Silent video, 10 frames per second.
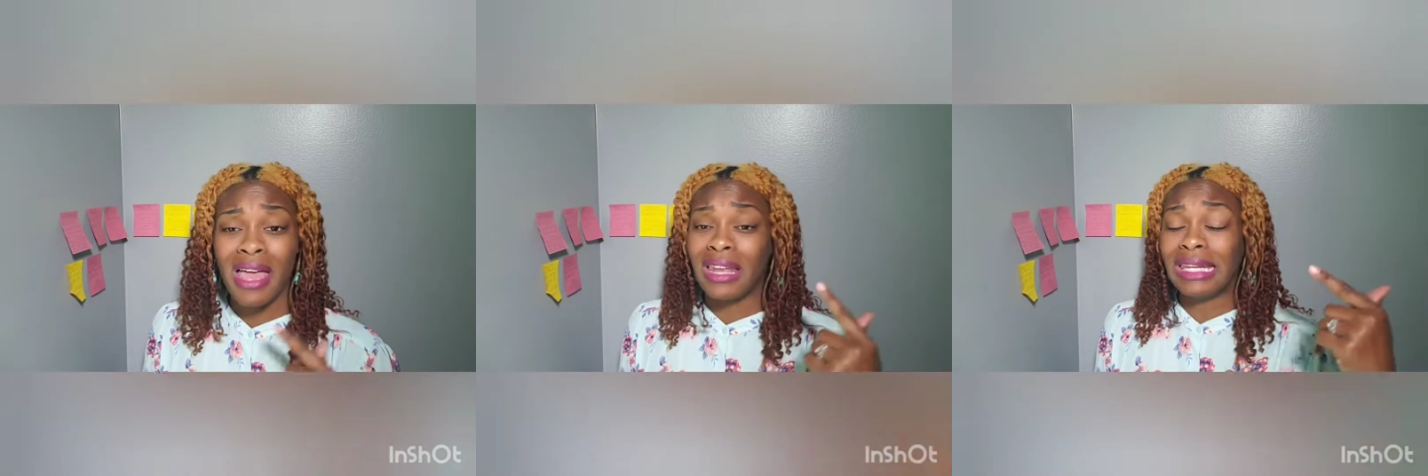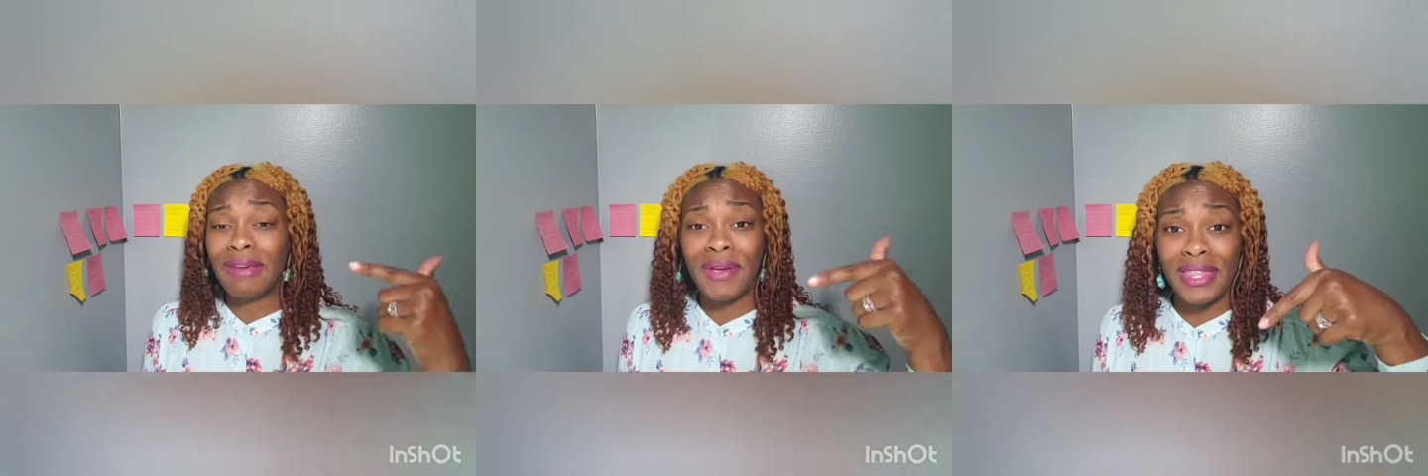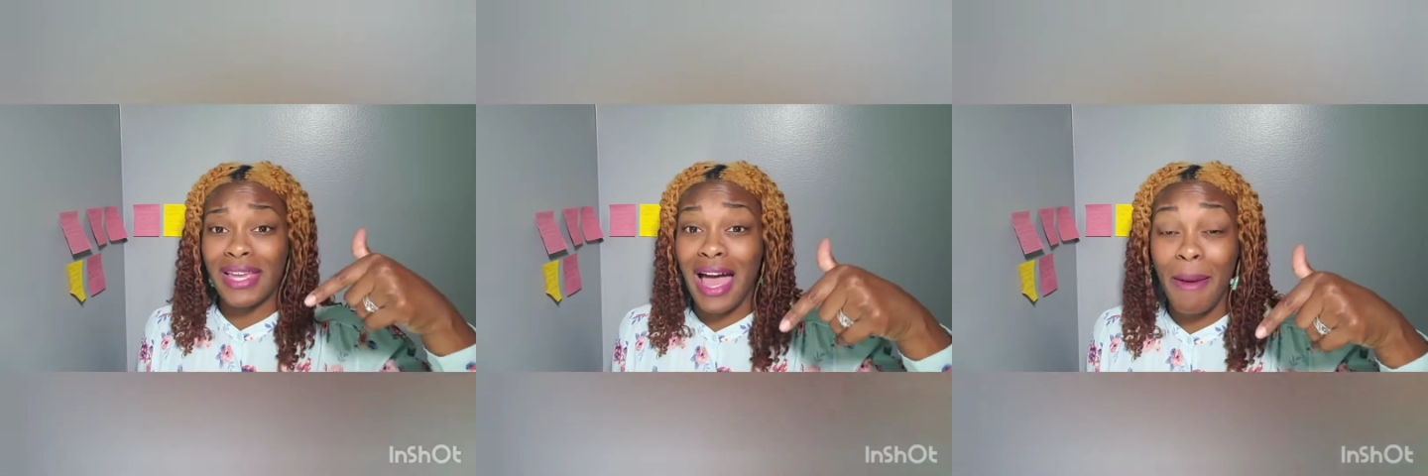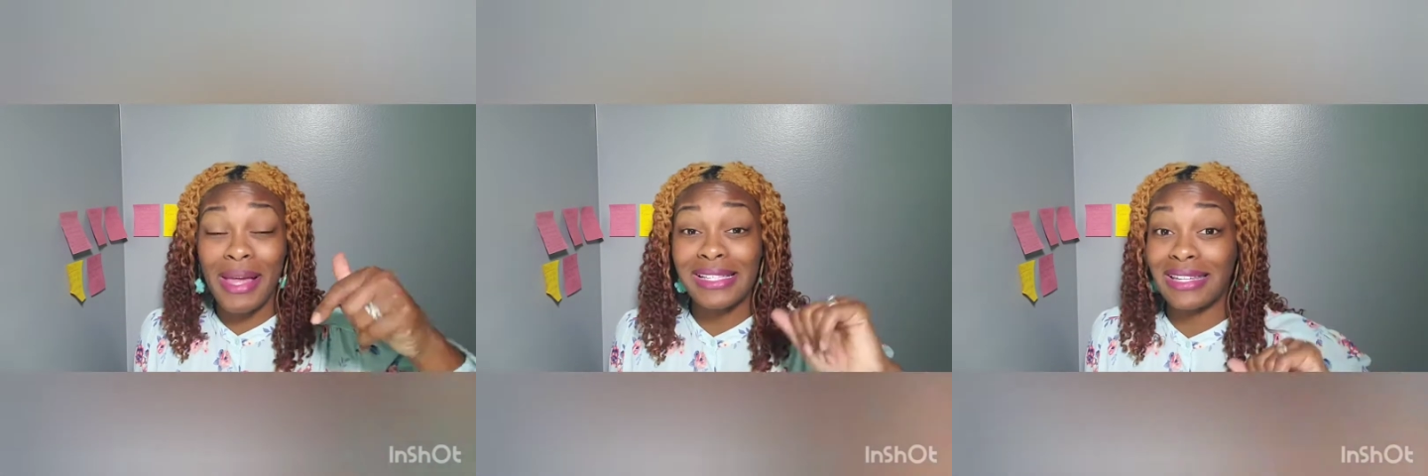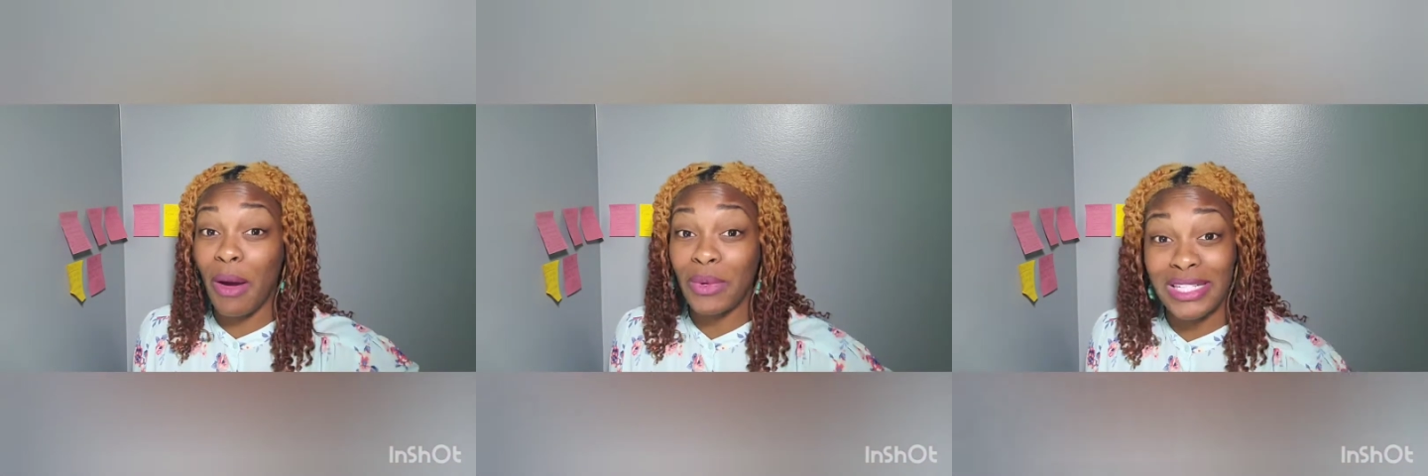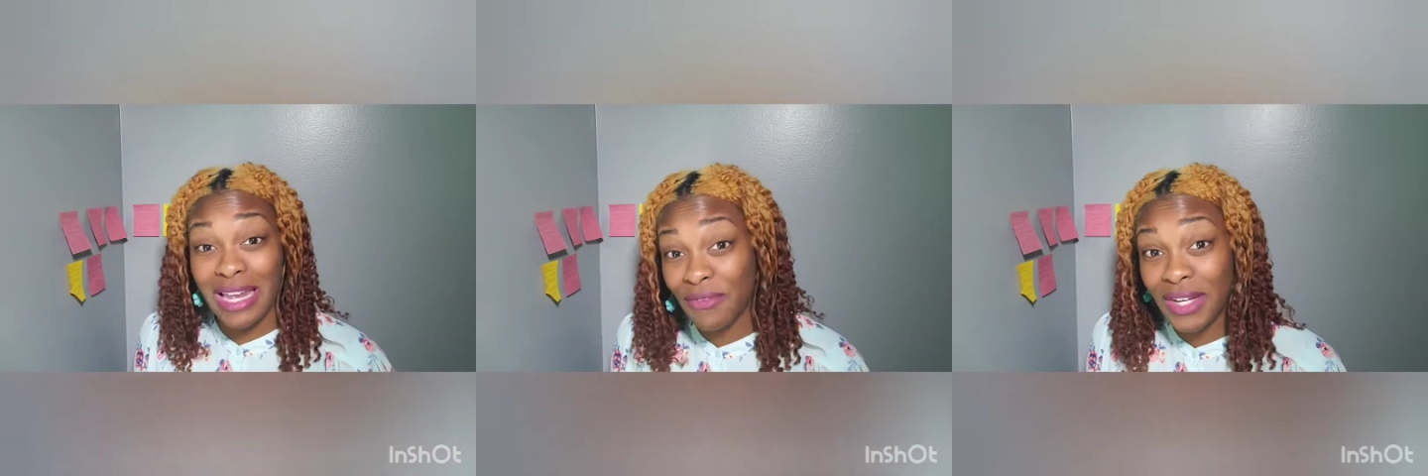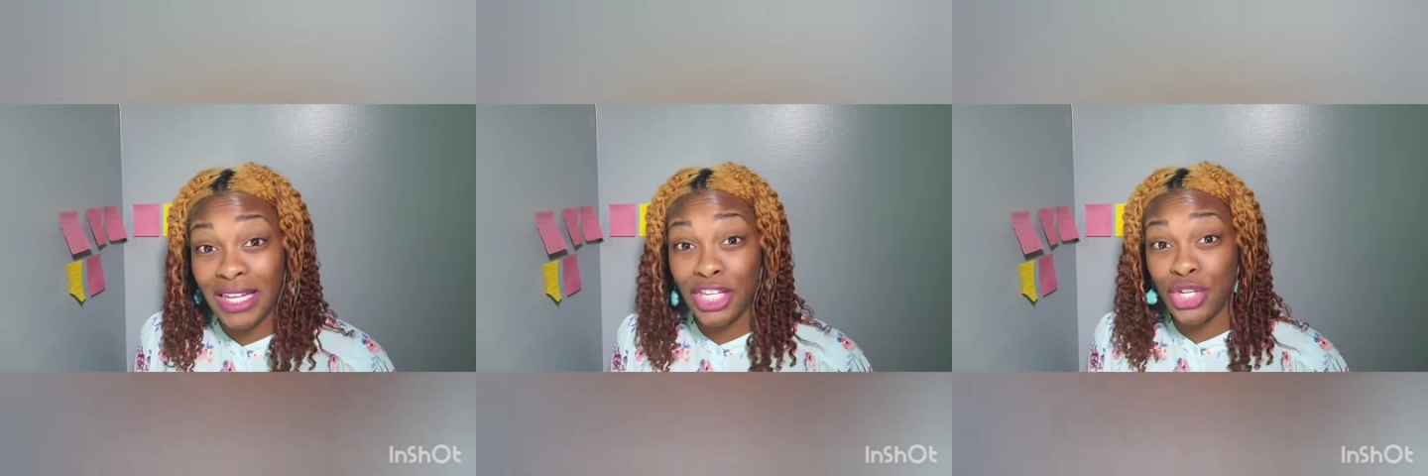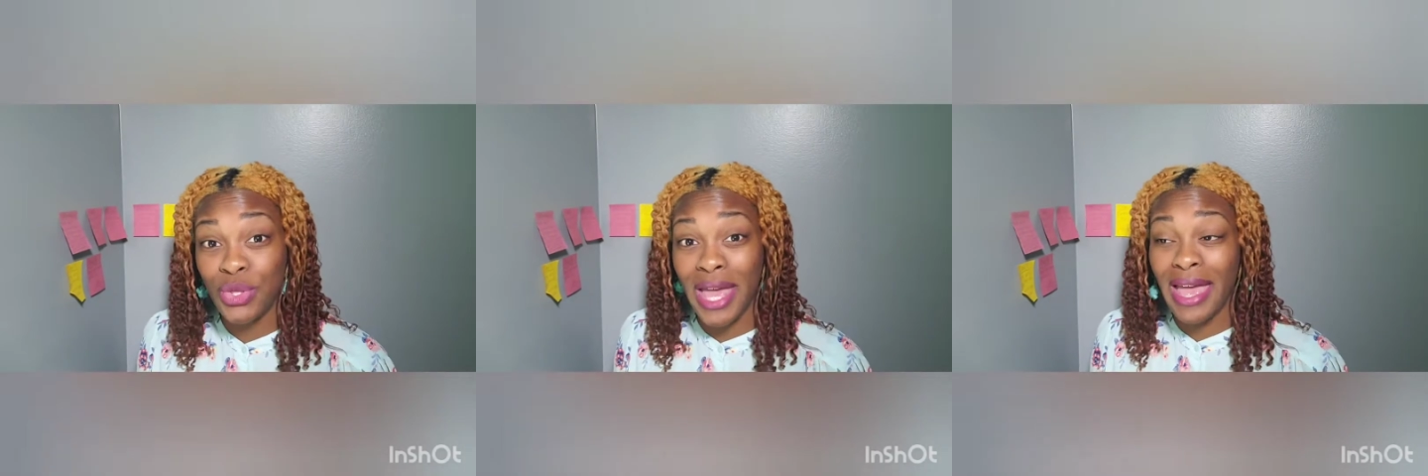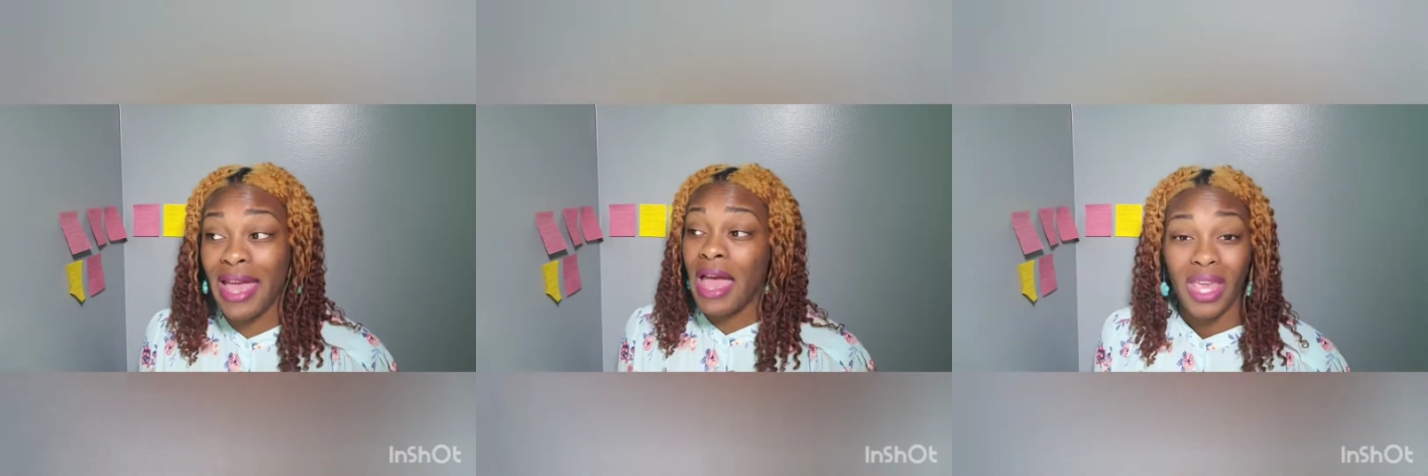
leave it in the comments and I will definitely do that.